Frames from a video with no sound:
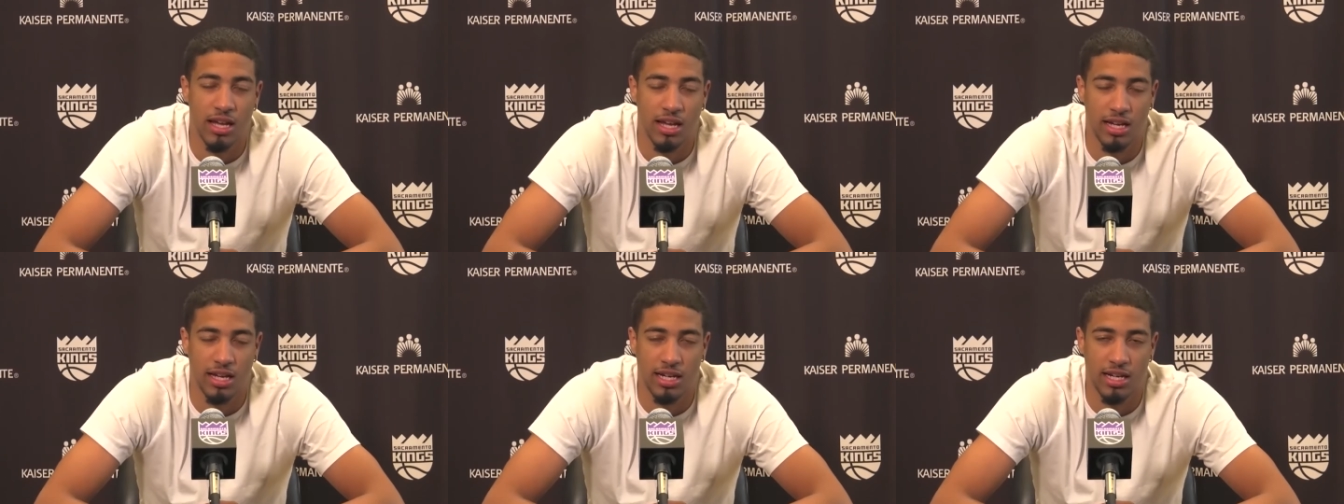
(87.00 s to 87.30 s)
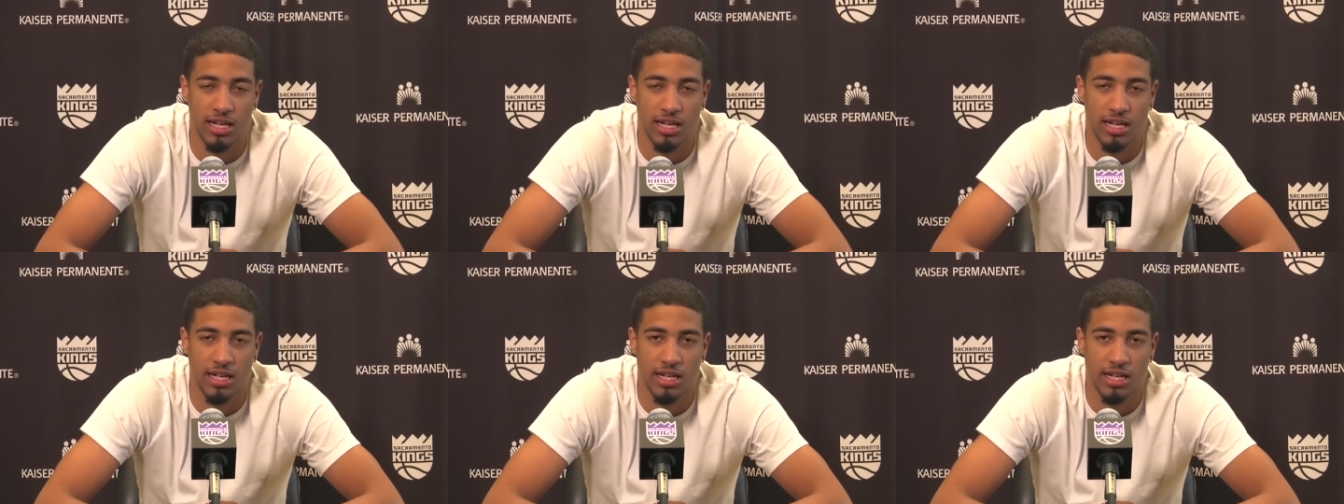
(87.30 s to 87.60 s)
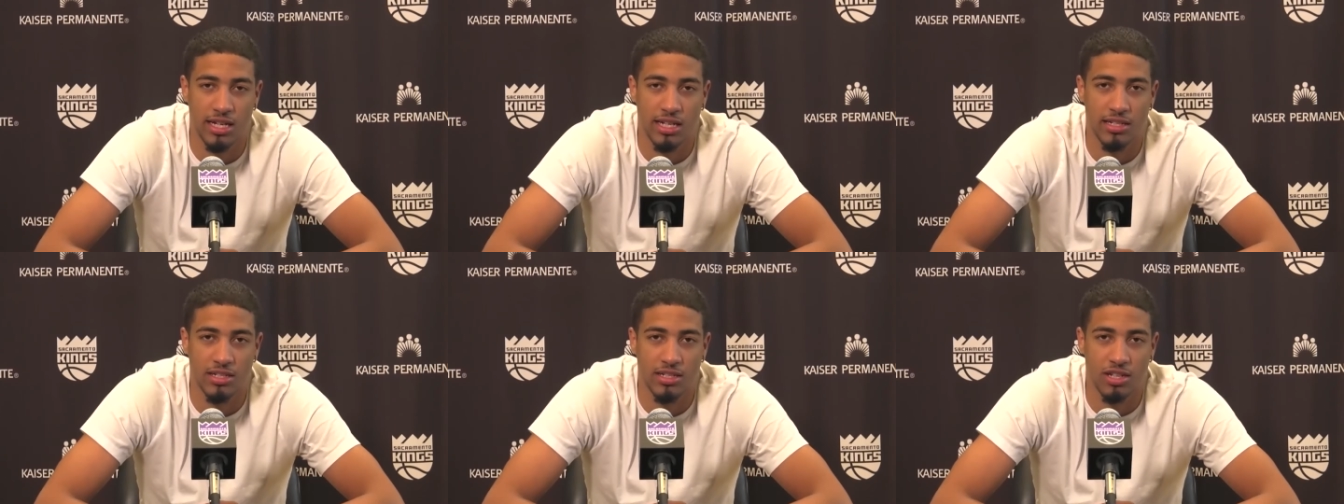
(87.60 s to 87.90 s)

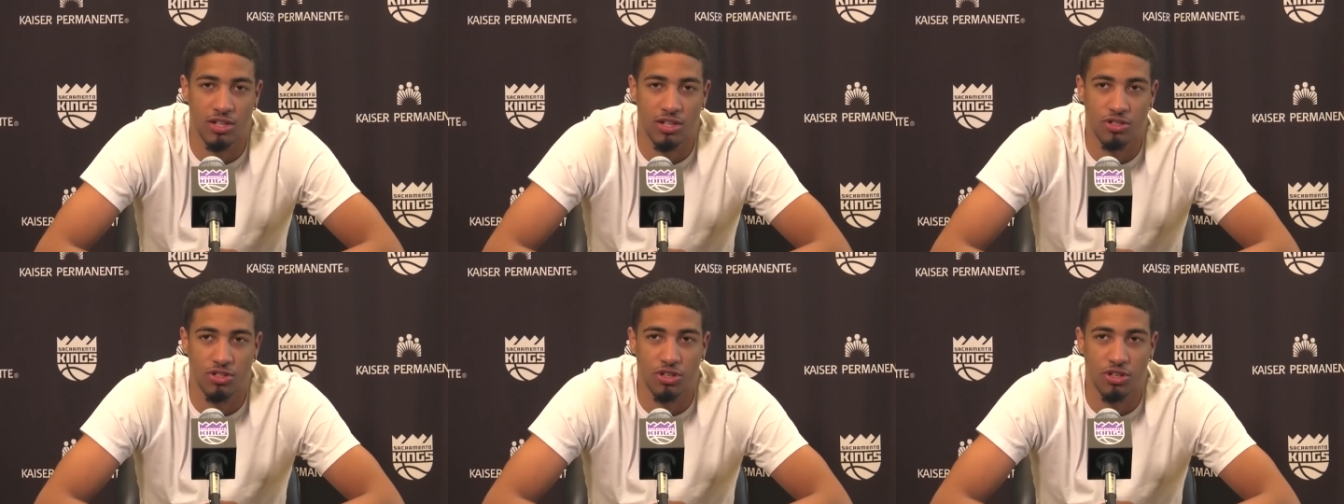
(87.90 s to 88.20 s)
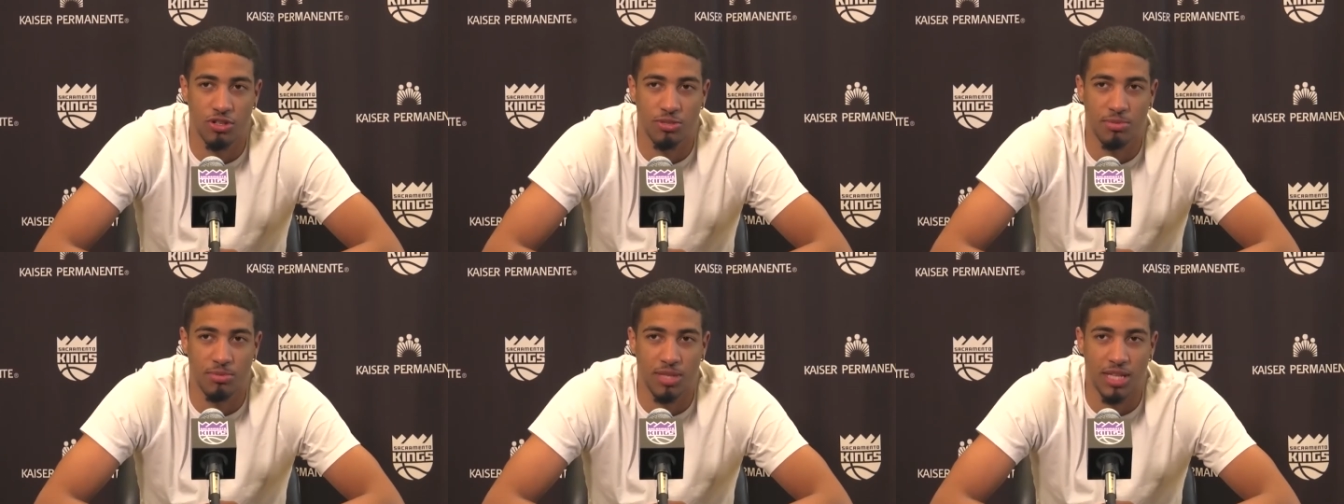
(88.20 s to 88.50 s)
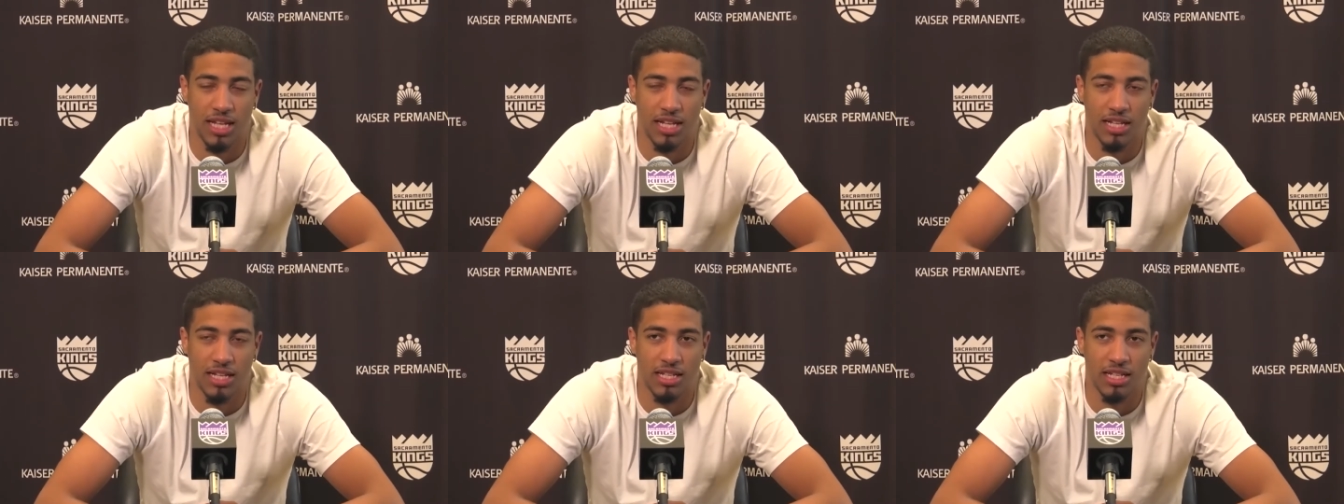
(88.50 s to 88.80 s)
Uh, you know, shows me
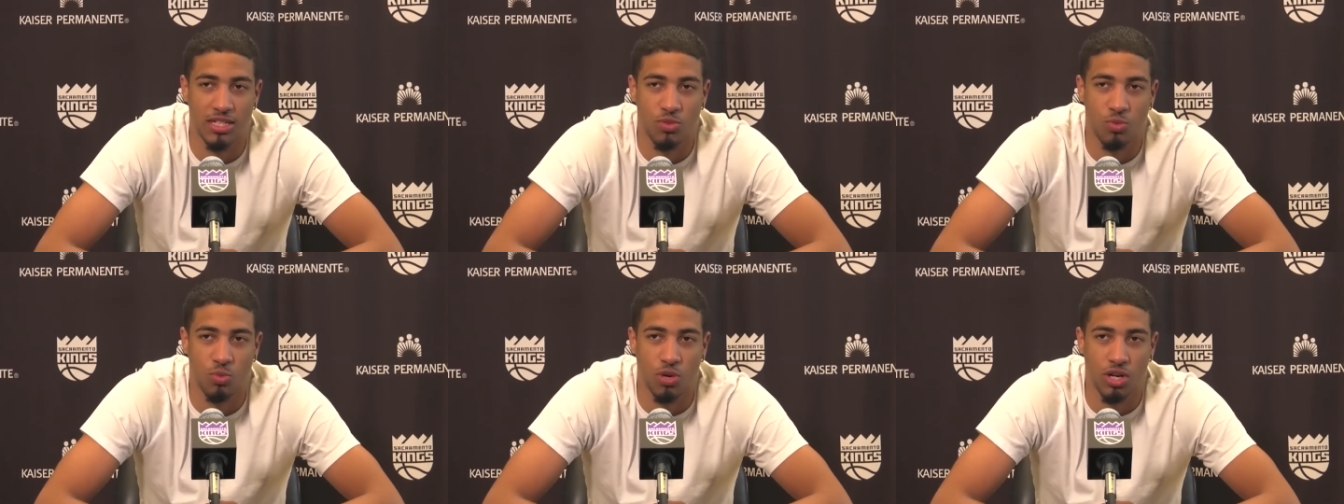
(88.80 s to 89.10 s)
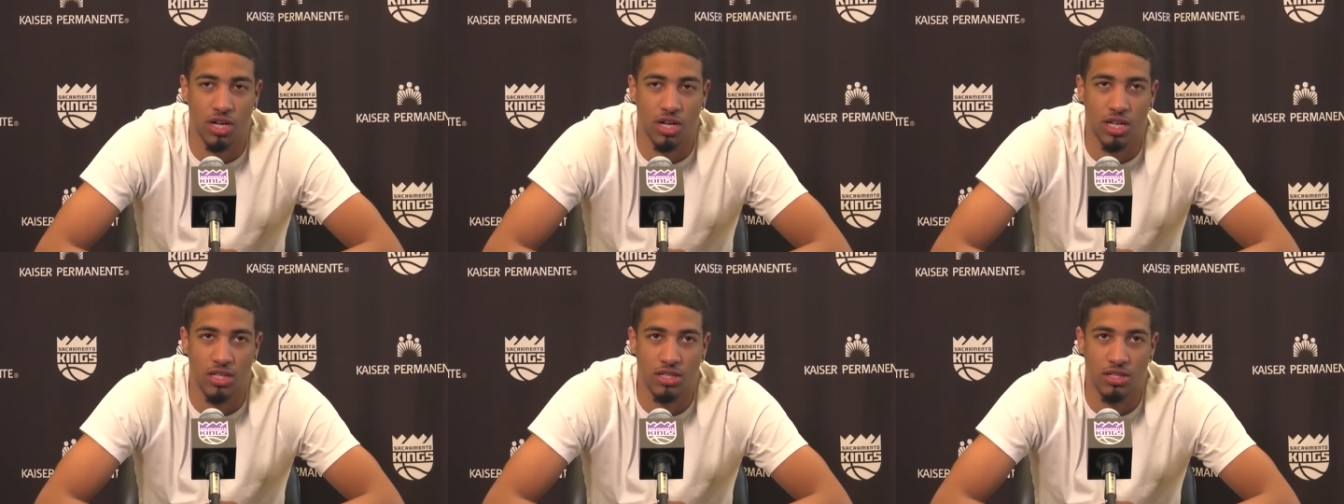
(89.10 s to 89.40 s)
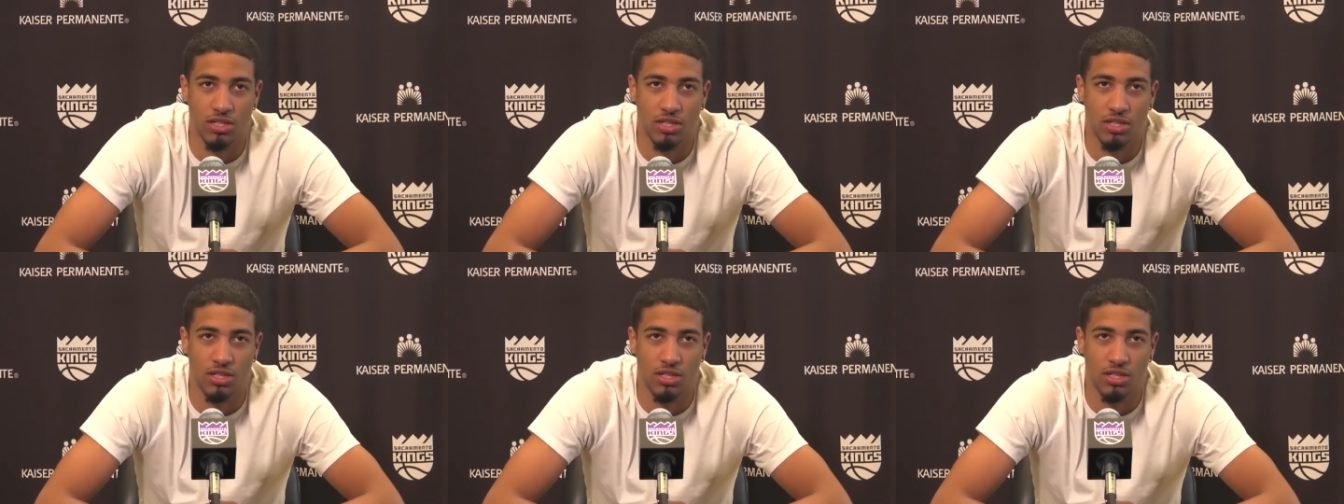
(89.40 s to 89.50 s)
that it's working.